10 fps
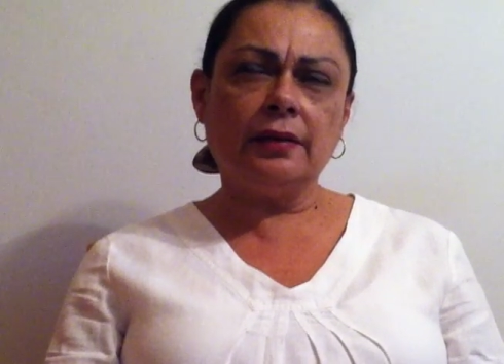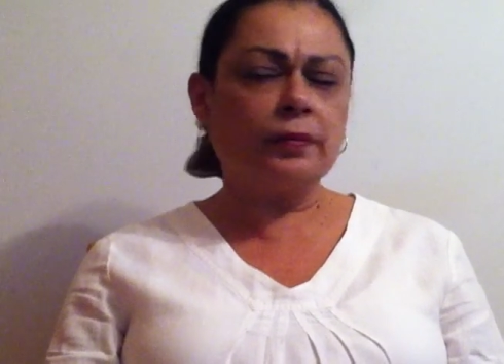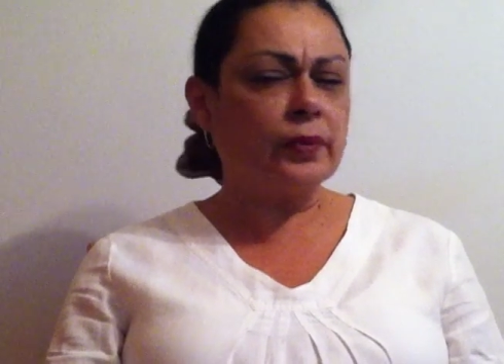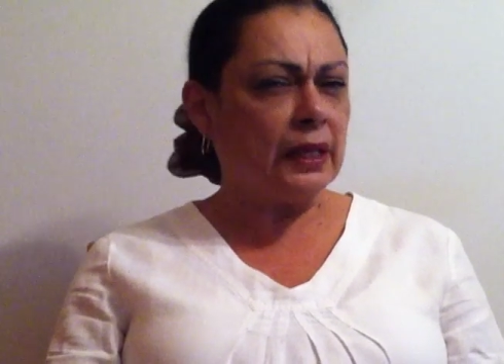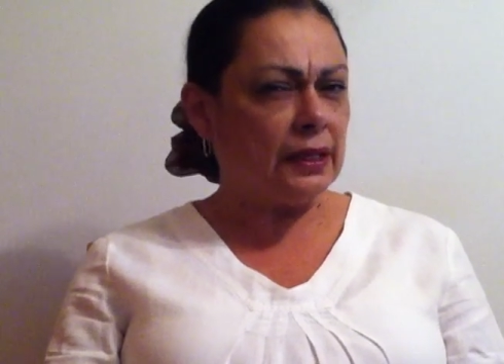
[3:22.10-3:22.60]

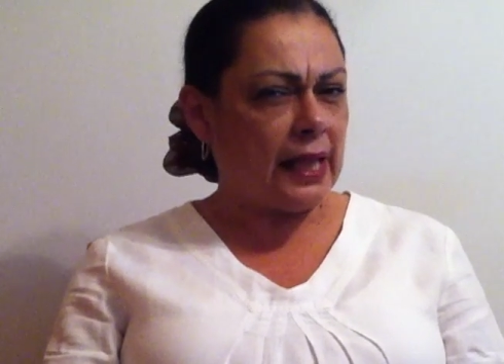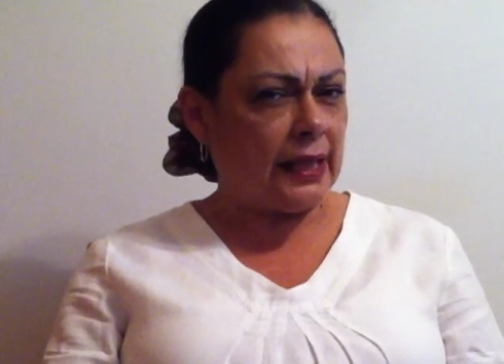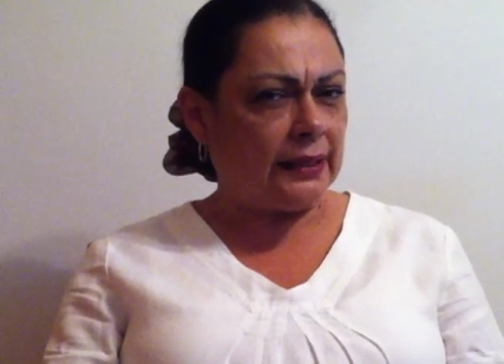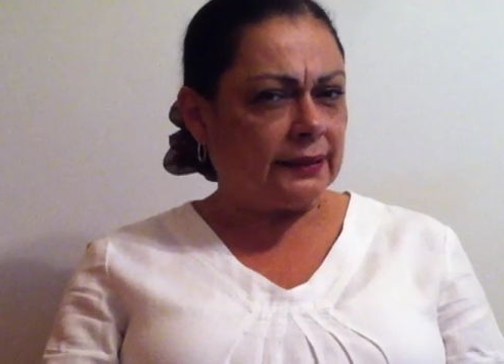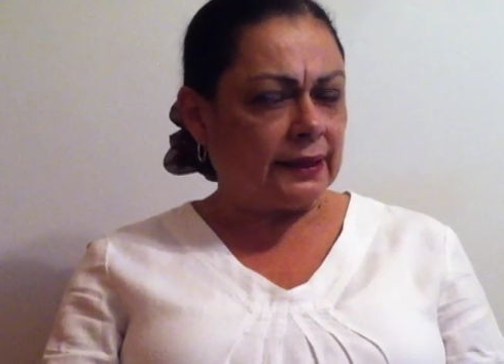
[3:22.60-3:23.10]

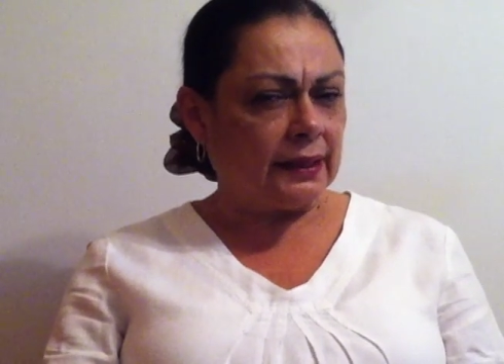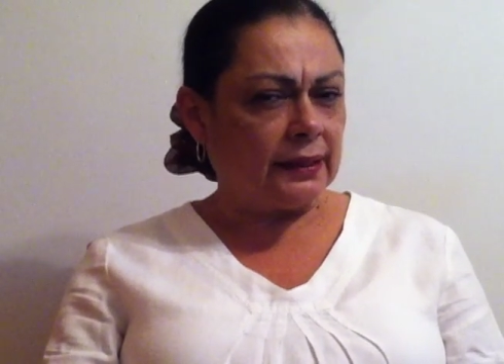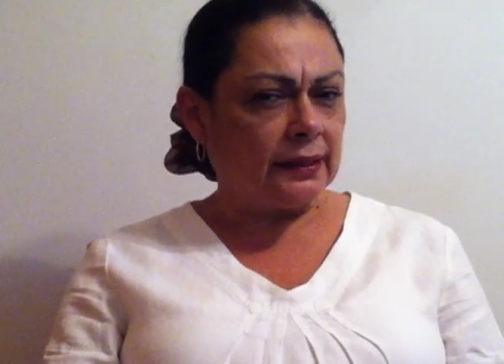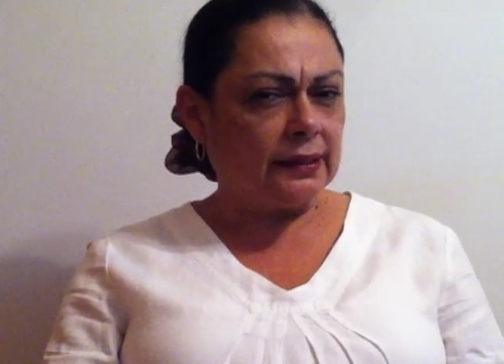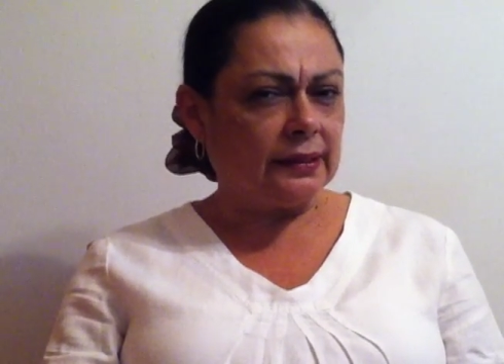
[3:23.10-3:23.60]

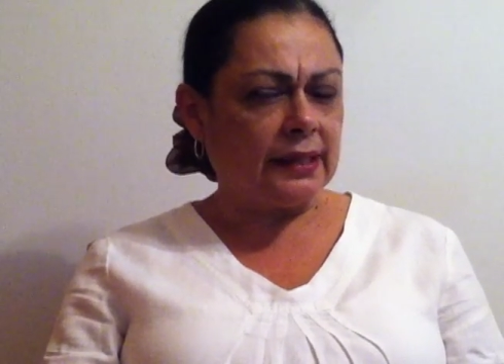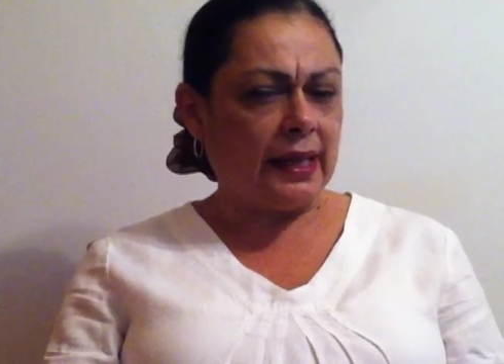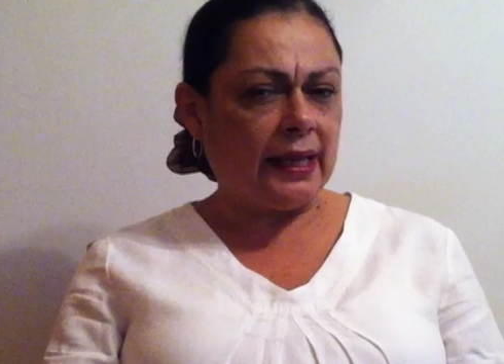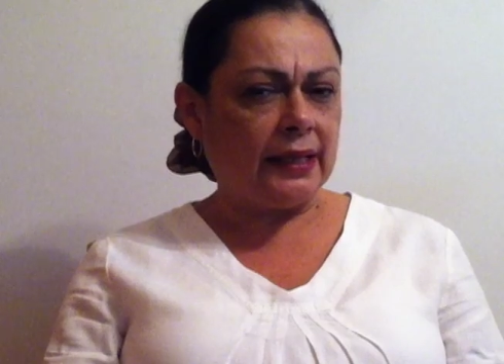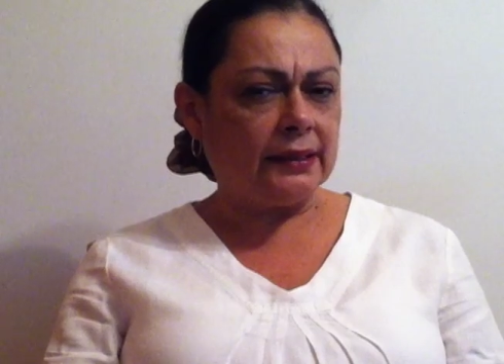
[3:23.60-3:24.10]
realizing
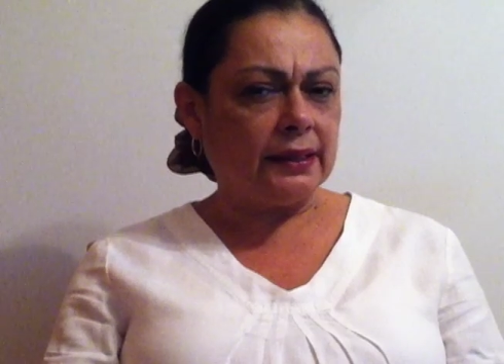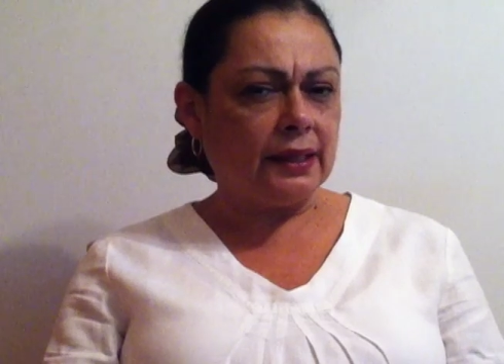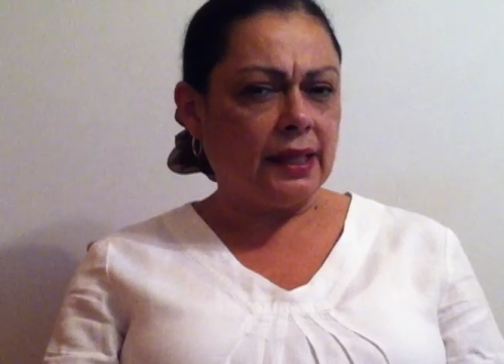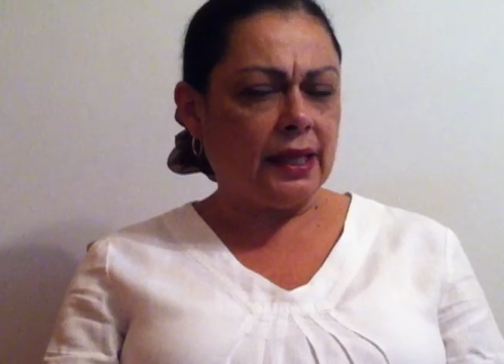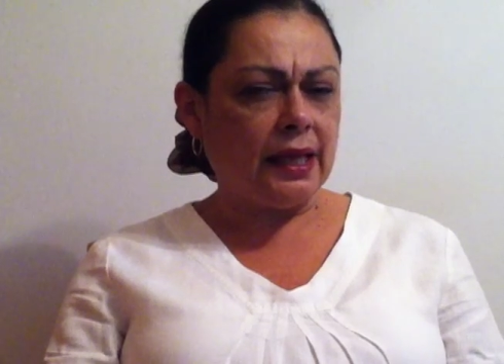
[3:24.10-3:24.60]
that
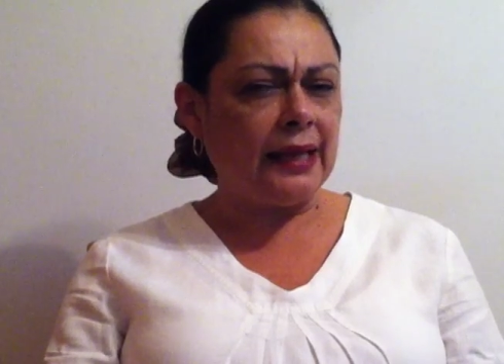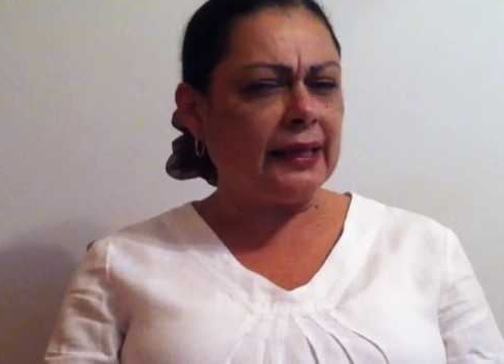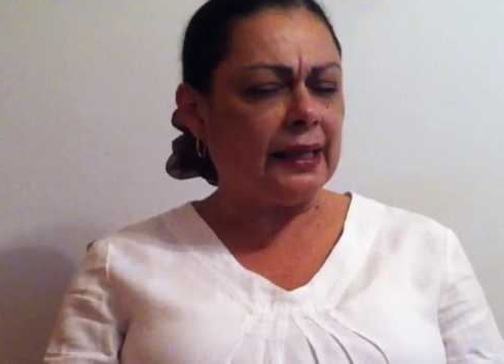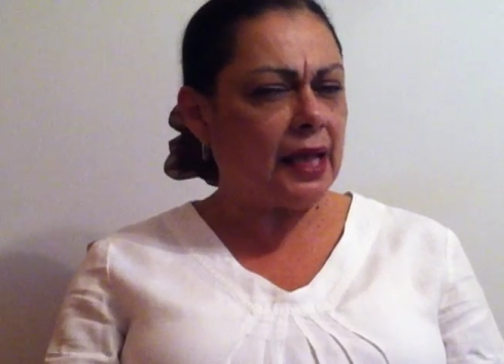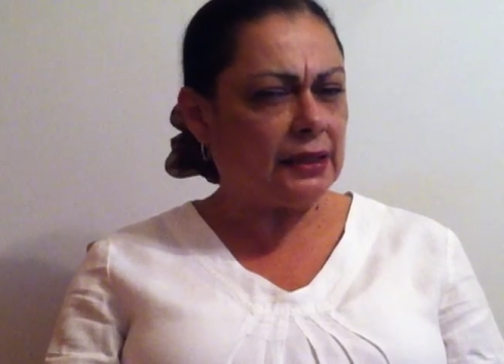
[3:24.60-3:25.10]
I
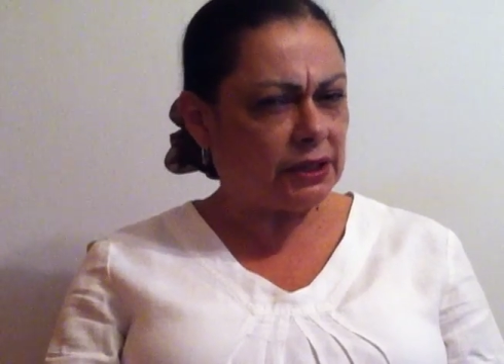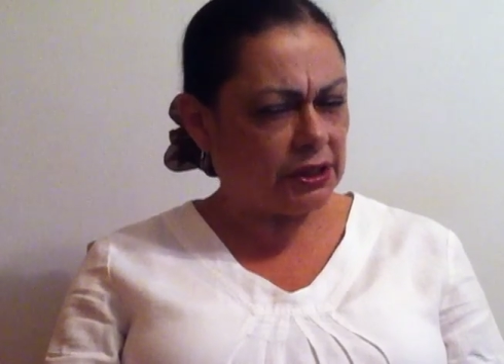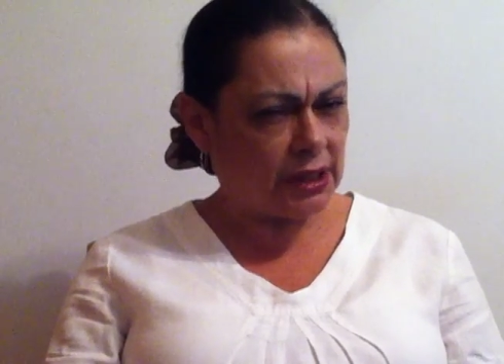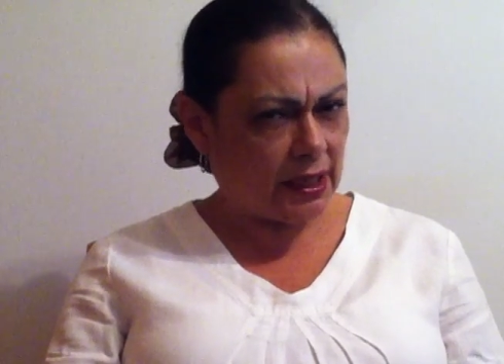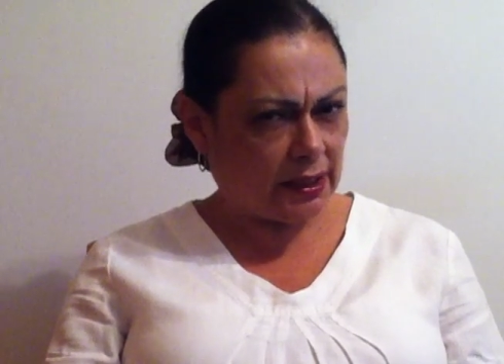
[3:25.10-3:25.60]
cannot
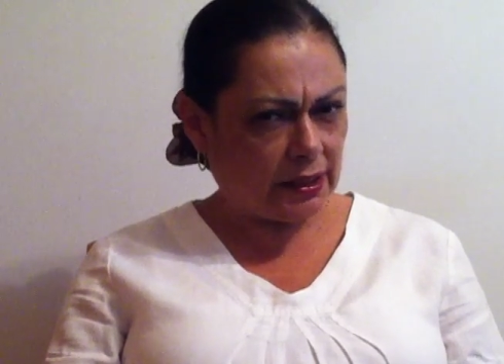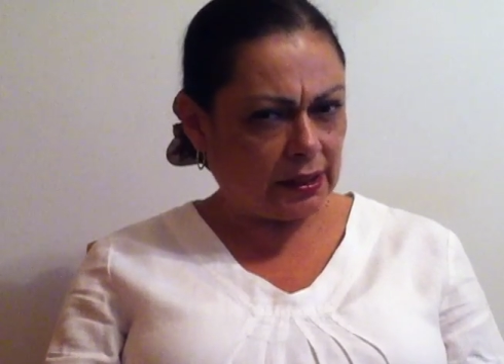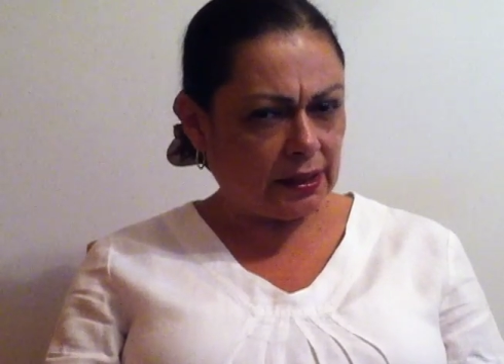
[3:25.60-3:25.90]
shake